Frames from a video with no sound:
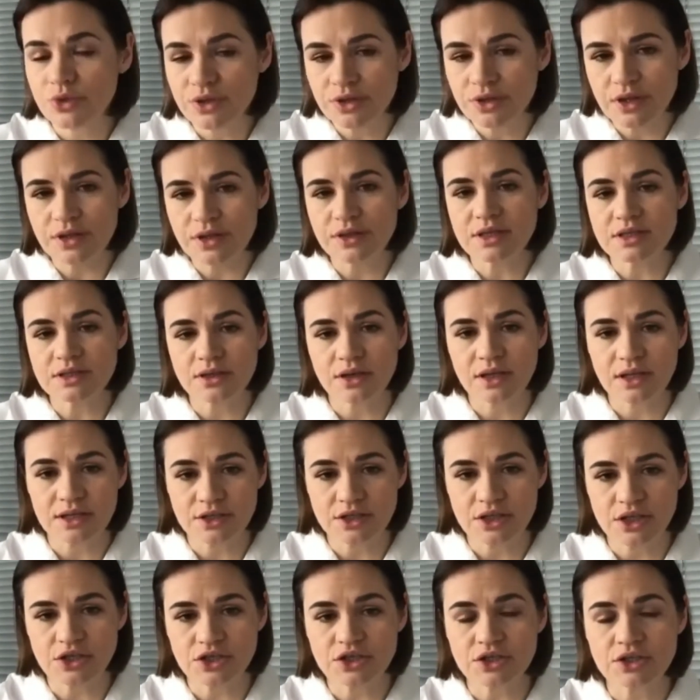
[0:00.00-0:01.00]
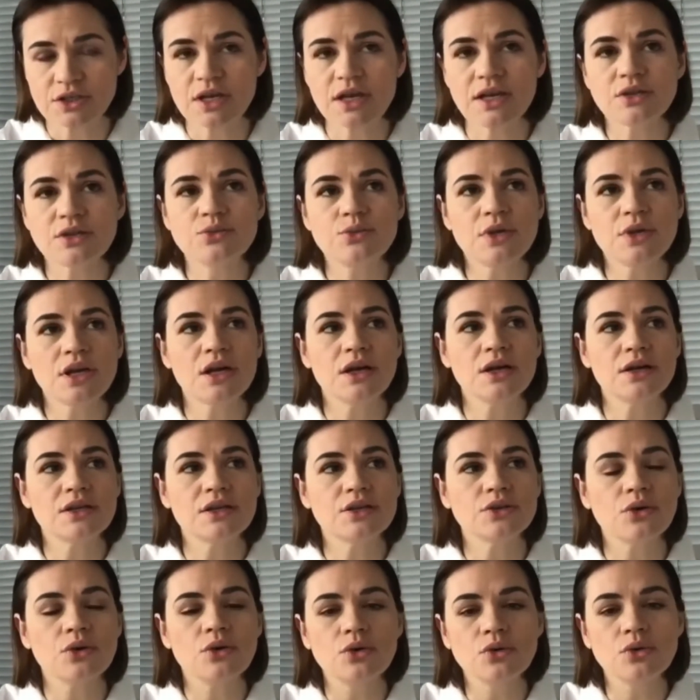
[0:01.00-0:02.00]
this organization. And we are
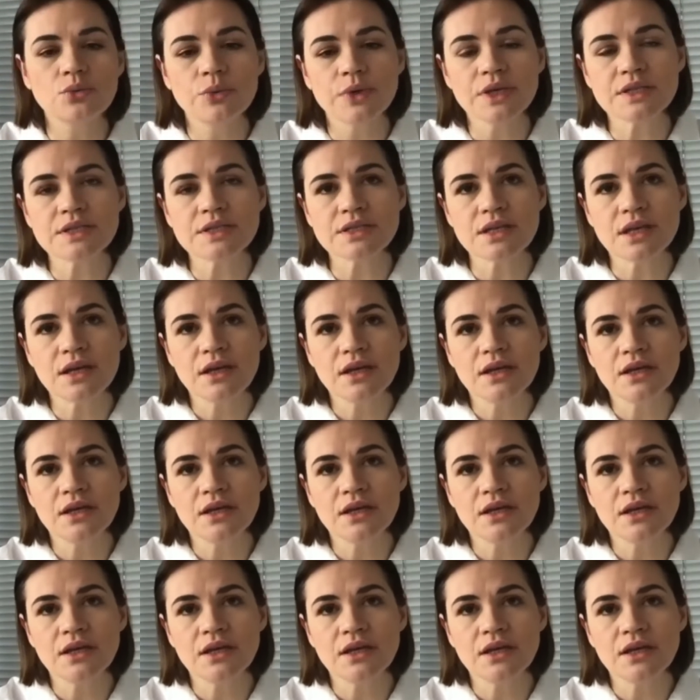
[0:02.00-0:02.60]
always